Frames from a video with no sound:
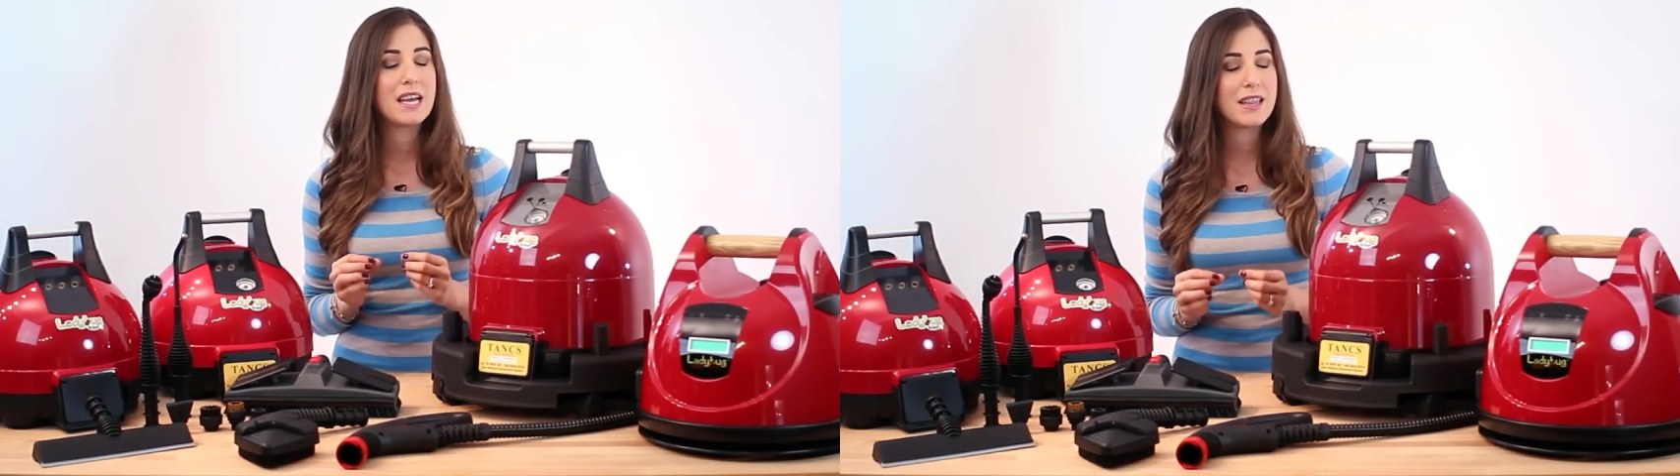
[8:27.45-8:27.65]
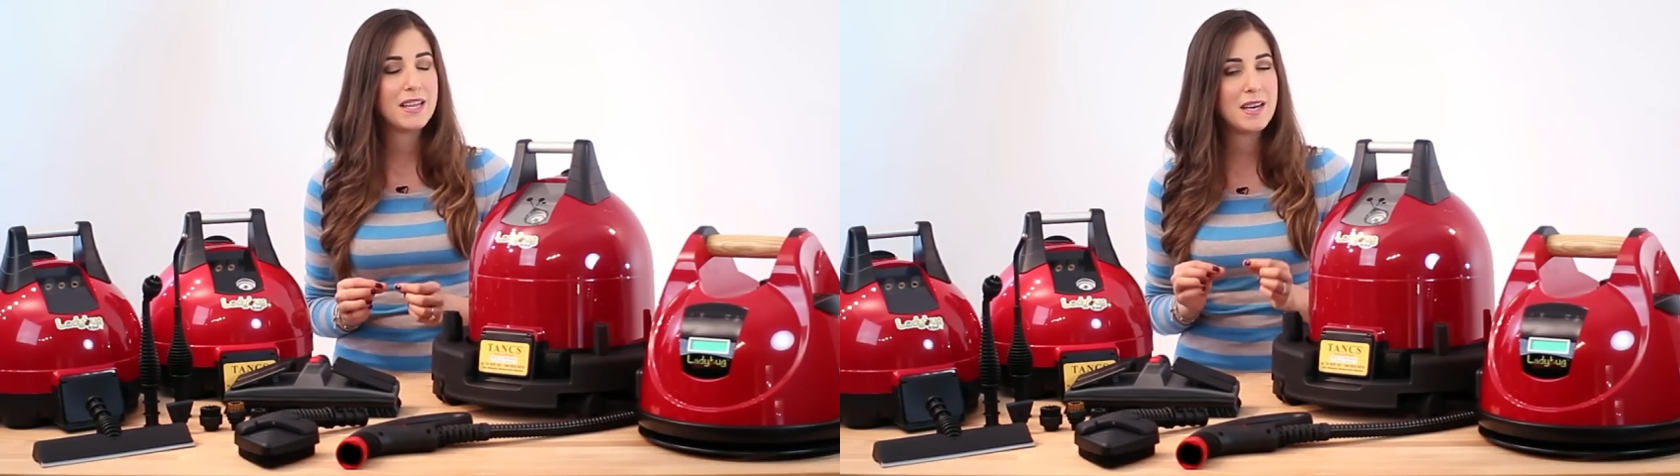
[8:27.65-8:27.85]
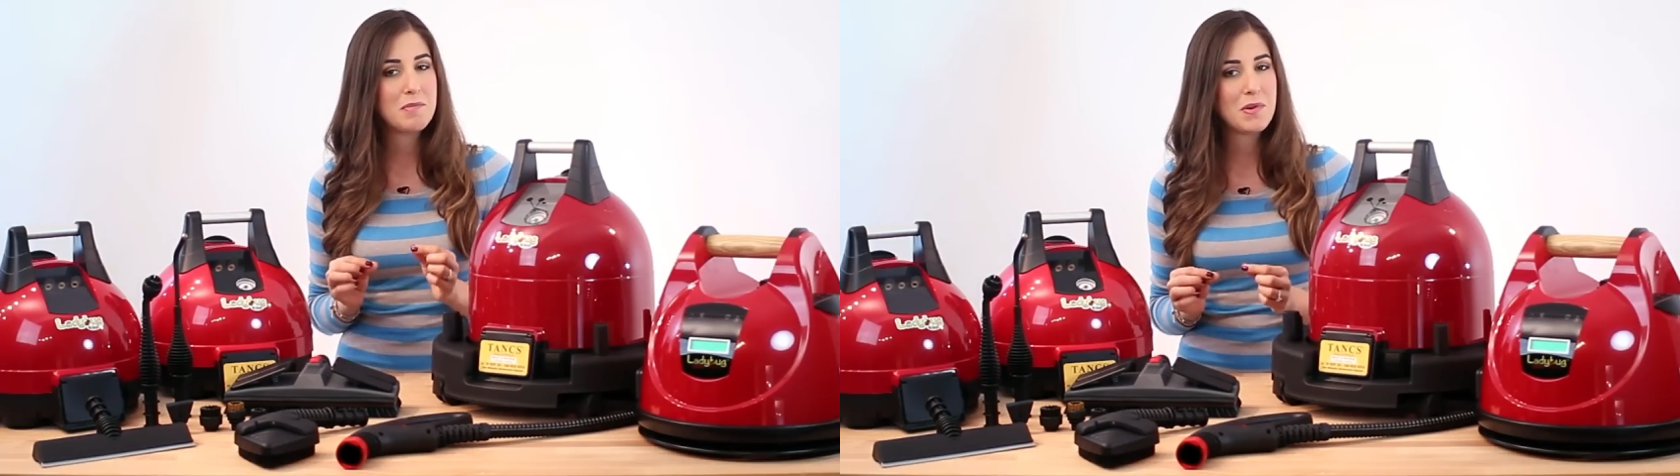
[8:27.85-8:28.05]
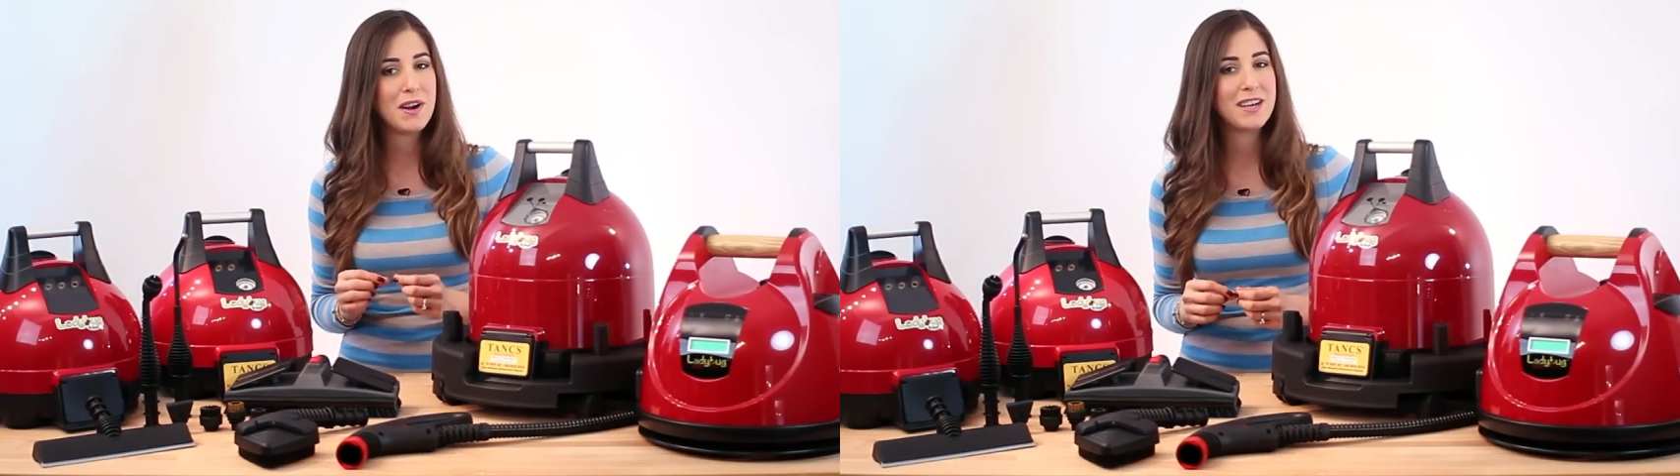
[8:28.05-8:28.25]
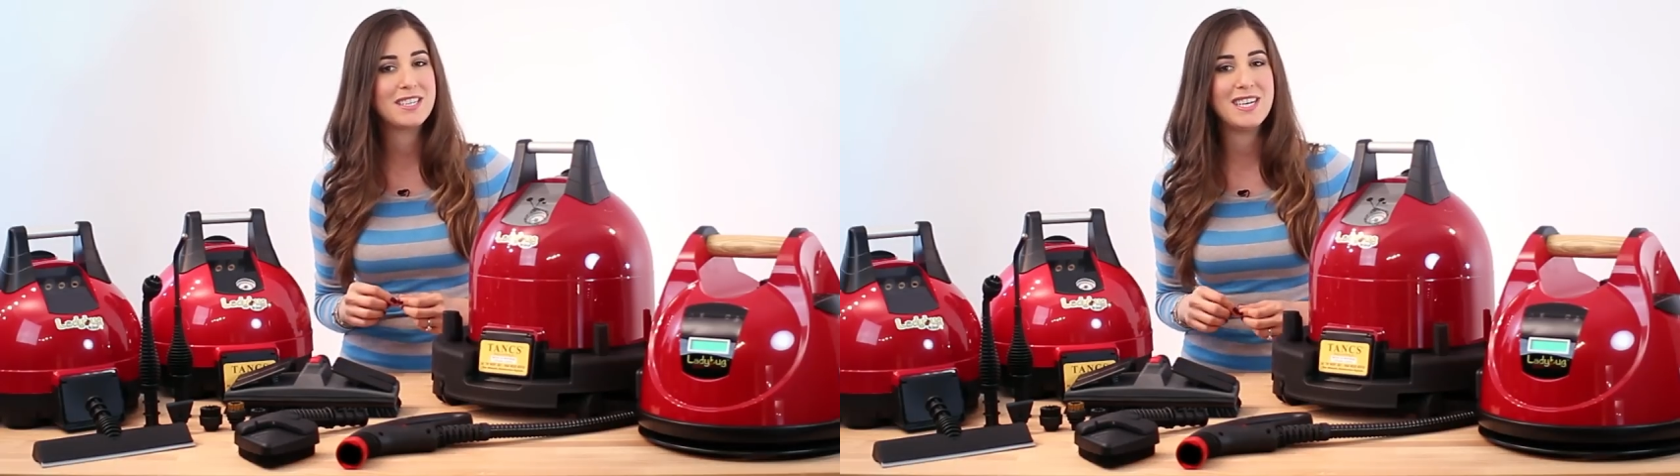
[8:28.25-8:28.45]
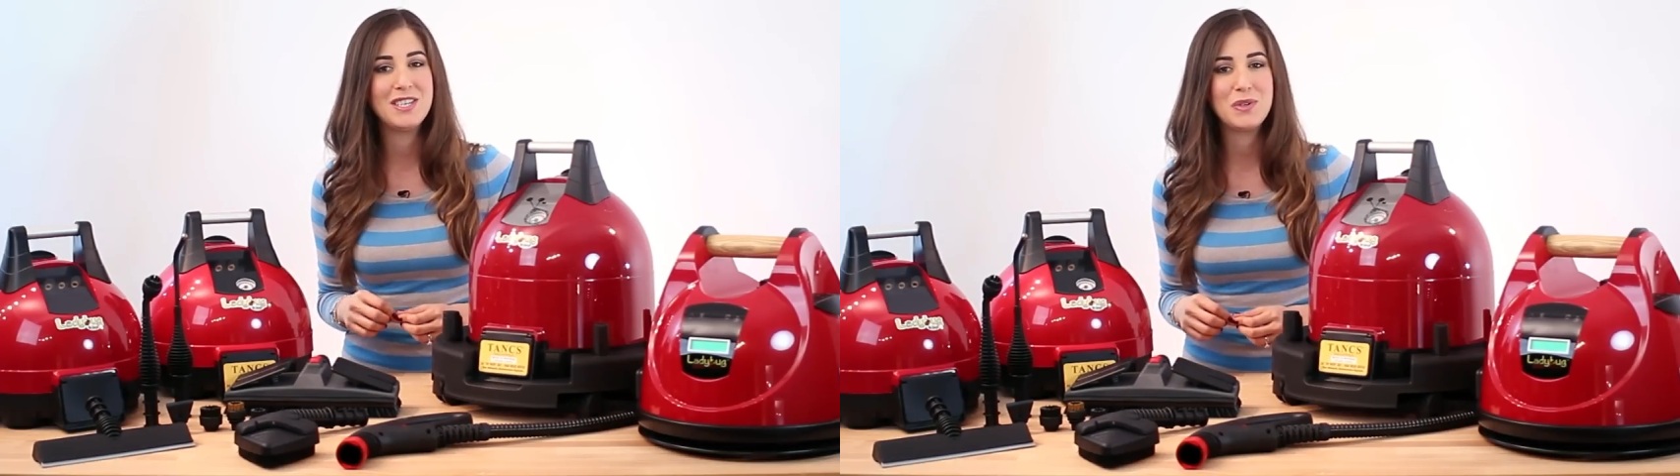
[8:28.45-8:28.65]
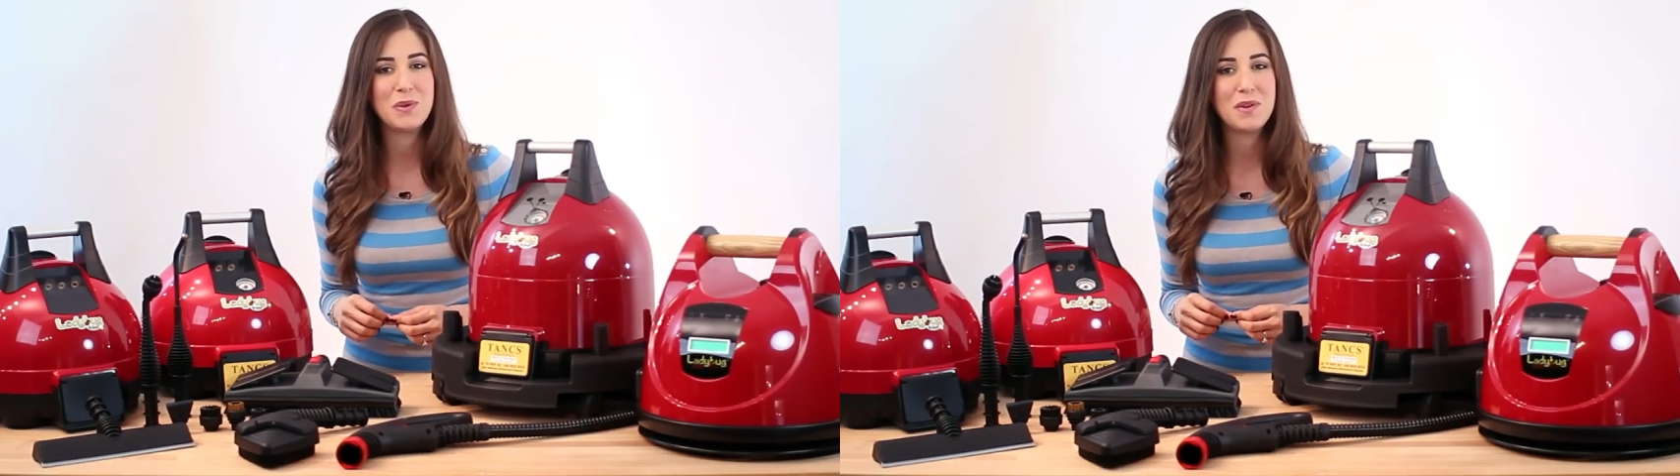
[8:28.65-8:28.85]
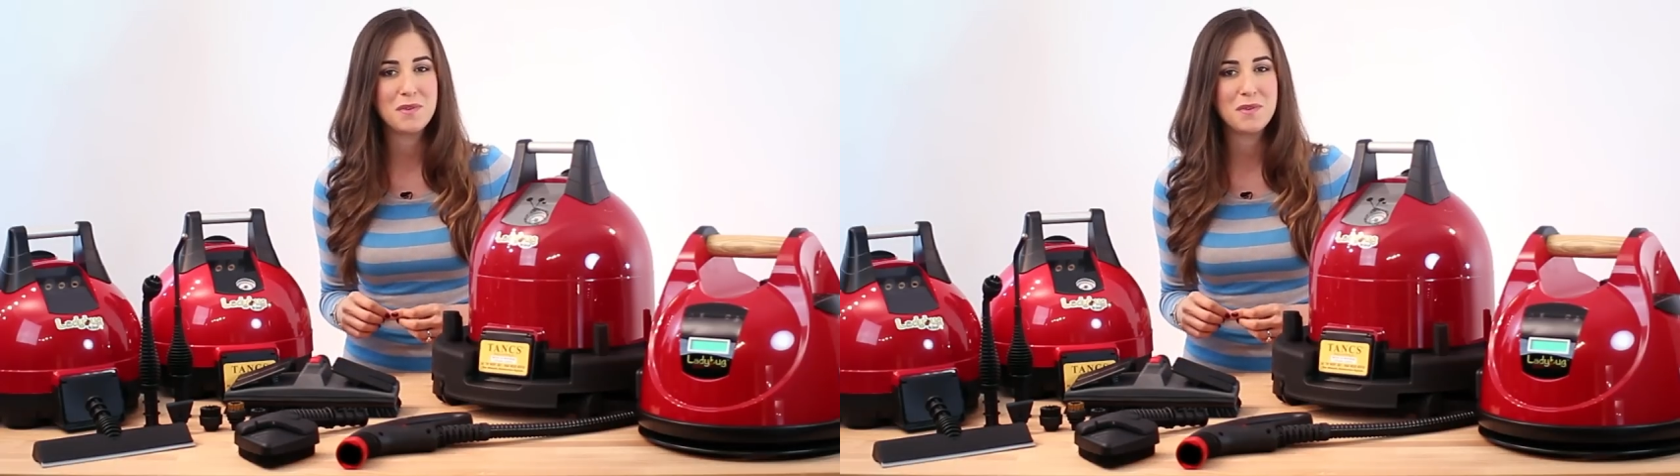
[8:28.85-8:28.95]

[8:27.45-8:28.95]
cleaning product and tool